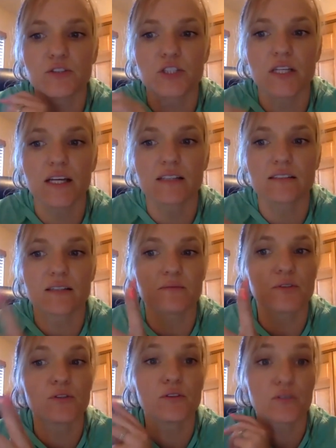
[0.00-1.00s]
She hands them
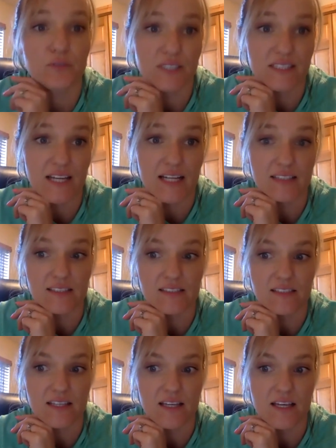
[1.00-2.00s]
2 to 3
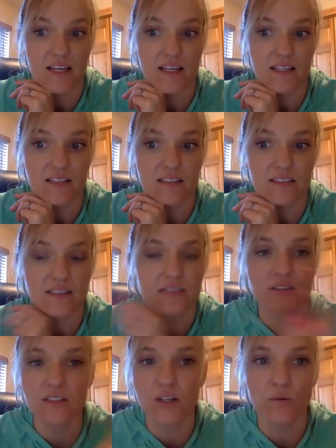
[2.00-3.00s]
sizes and says,
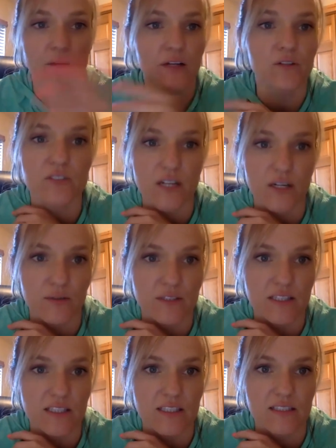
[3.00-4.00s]
why don't you start with
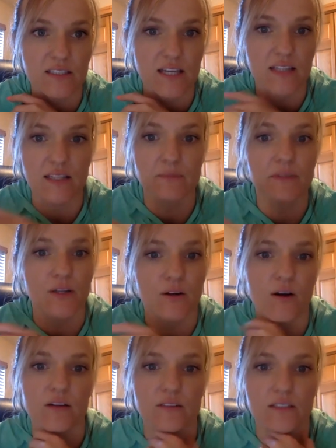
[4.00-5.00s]
these and let me know
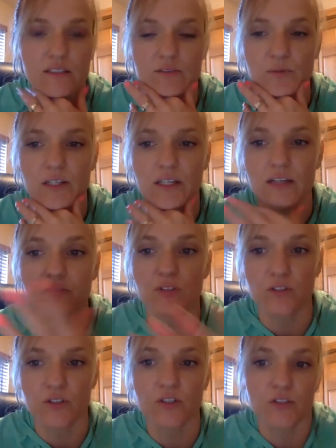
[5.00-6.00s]
how these work. If
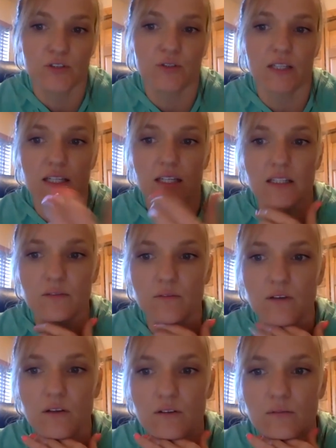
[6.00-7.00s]
you're doing an
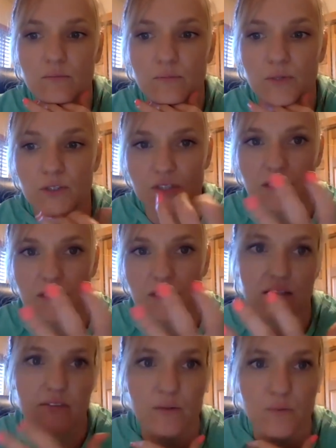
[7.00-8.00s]
in-person
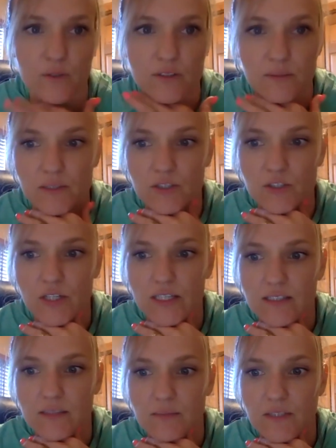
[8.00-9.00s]
event where somebody's trying
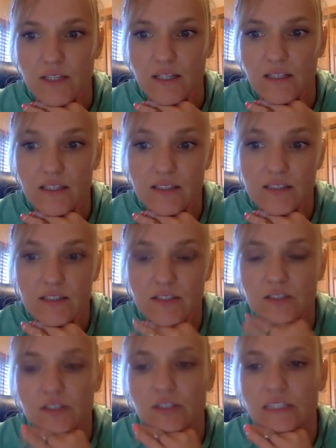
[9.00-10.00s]
something on, that's
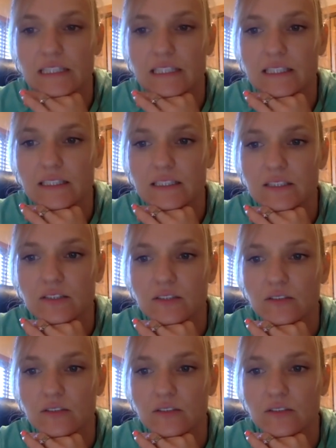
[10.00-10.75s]
actually a great idea too.